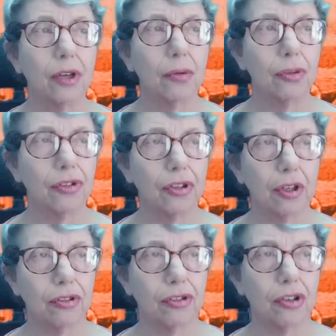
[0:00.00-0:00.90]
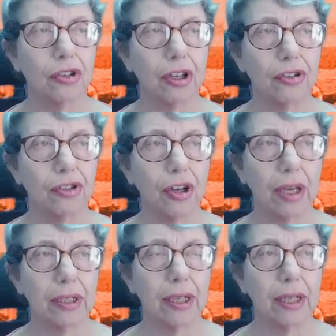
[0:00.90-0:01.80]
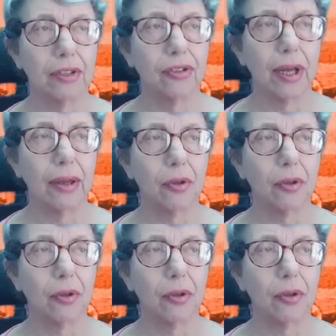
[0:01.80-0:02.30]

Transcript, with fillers: New research suggests China is now